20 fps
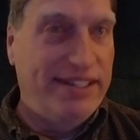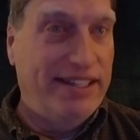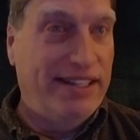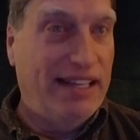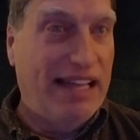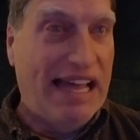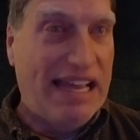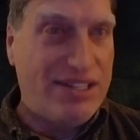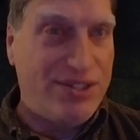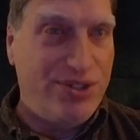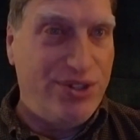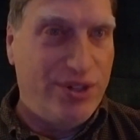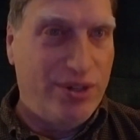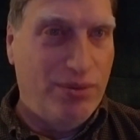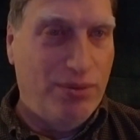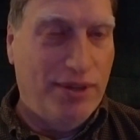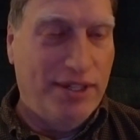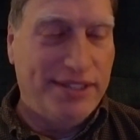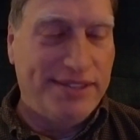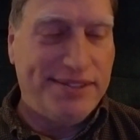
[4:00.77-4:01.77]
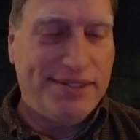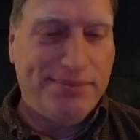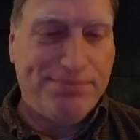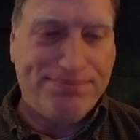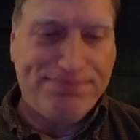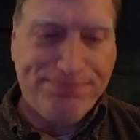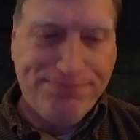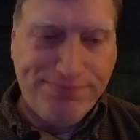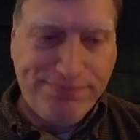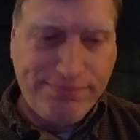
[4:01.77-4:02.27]
than last year was.
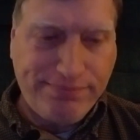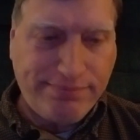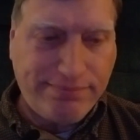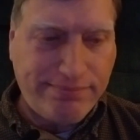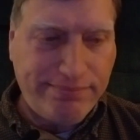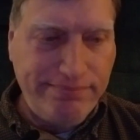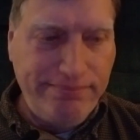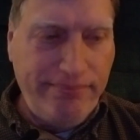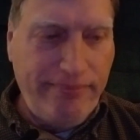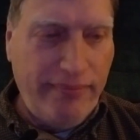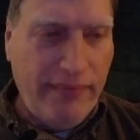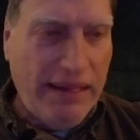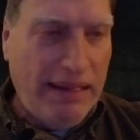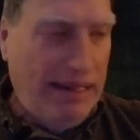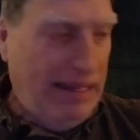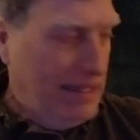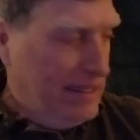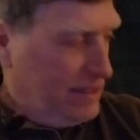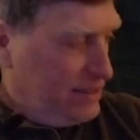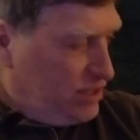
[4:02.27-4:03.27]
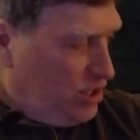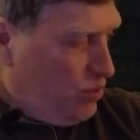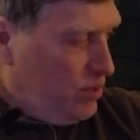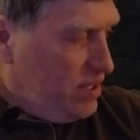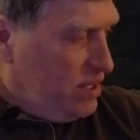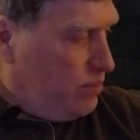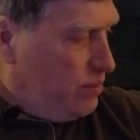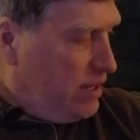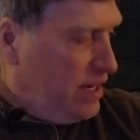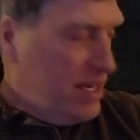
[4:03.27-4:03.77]
So
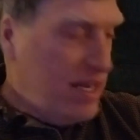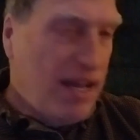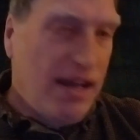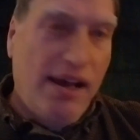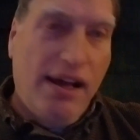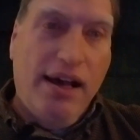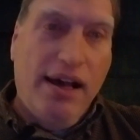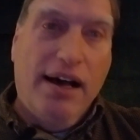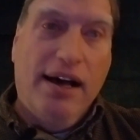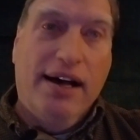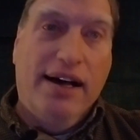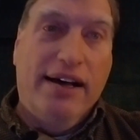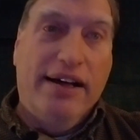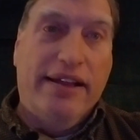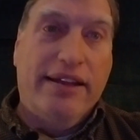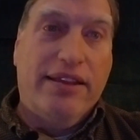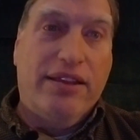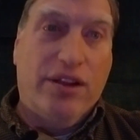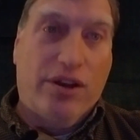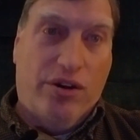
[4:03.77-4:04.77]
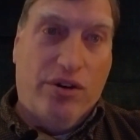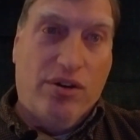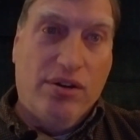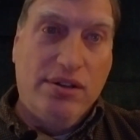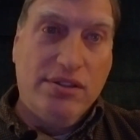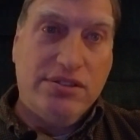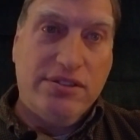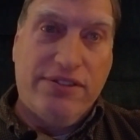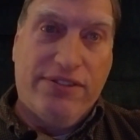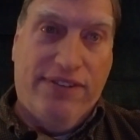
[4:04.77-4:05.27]
anyway, the
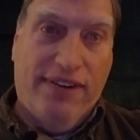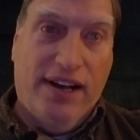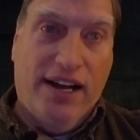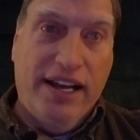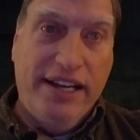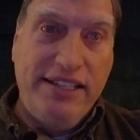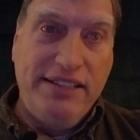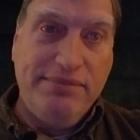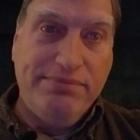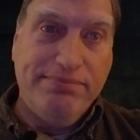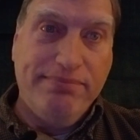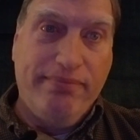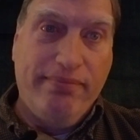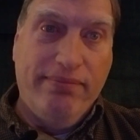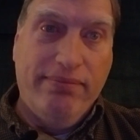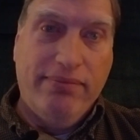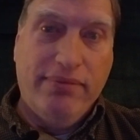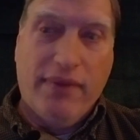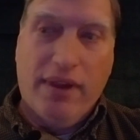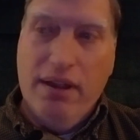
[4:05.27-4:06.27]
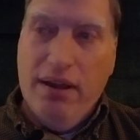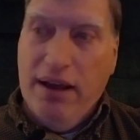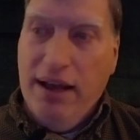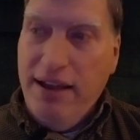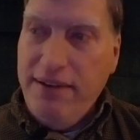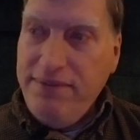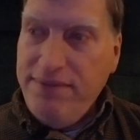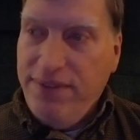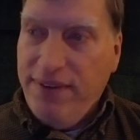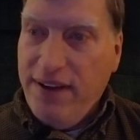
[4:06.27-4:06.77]
girls are fine.
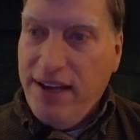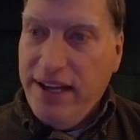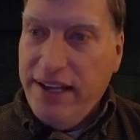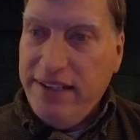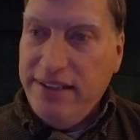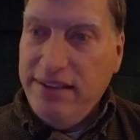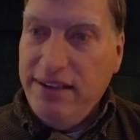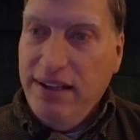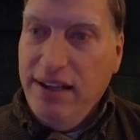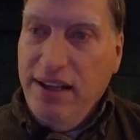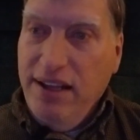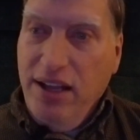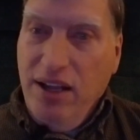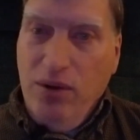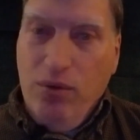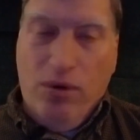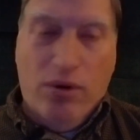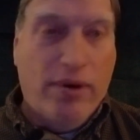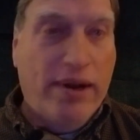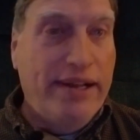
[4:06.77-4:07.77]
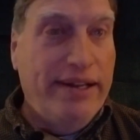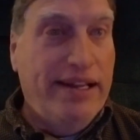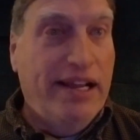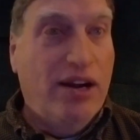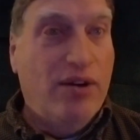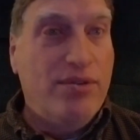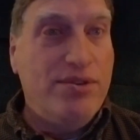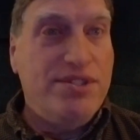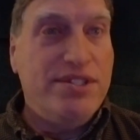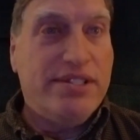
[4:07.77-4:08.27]
I'm fine. Where right
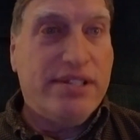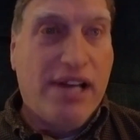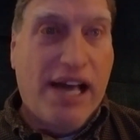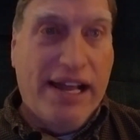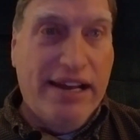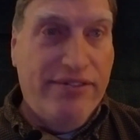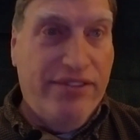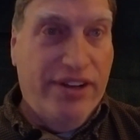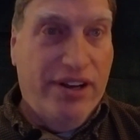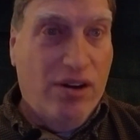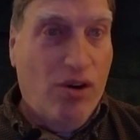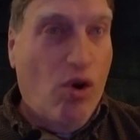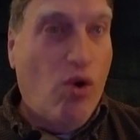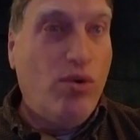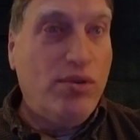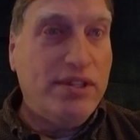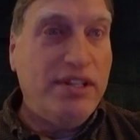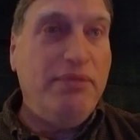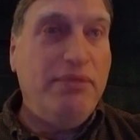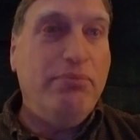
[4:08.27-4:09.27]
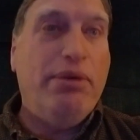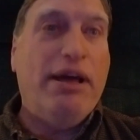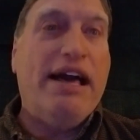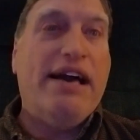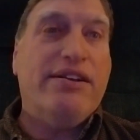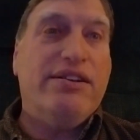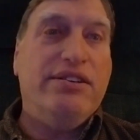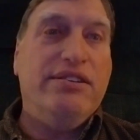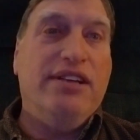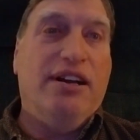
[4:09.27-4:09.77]
now we're just kind of in a holding
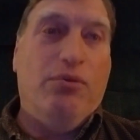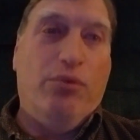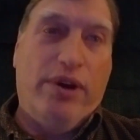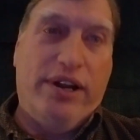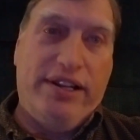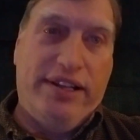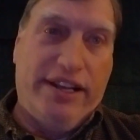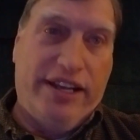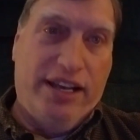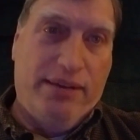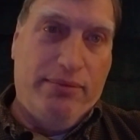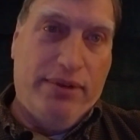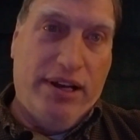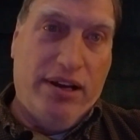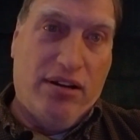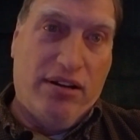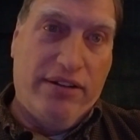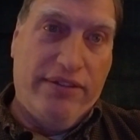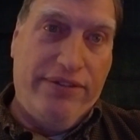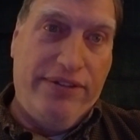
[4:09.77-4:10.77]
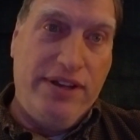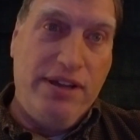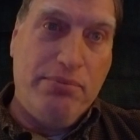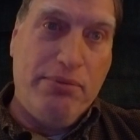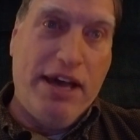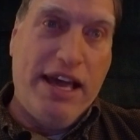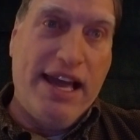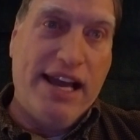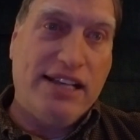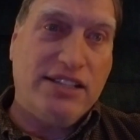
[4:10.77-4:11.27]
pattern. I'm waiting to get my RV
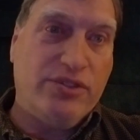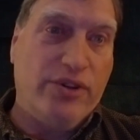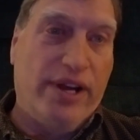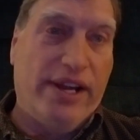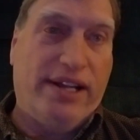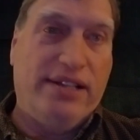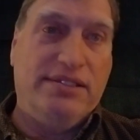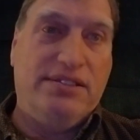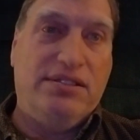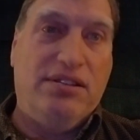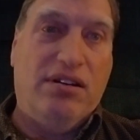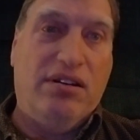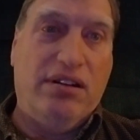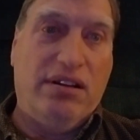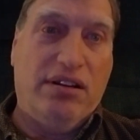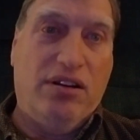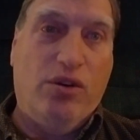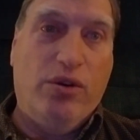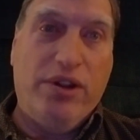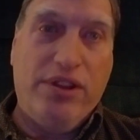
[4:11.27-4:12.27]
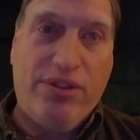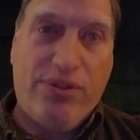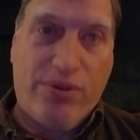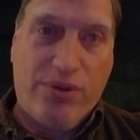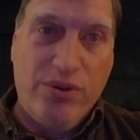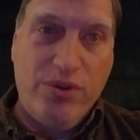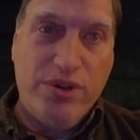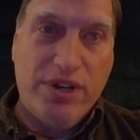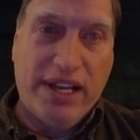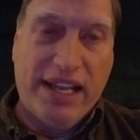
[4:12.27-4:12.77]
back so I can start going
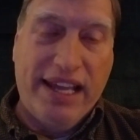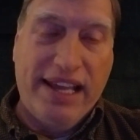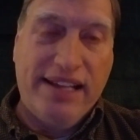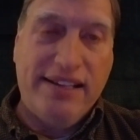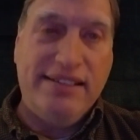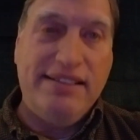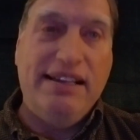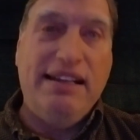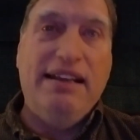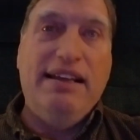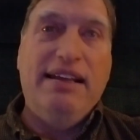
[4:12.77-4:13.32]
through it again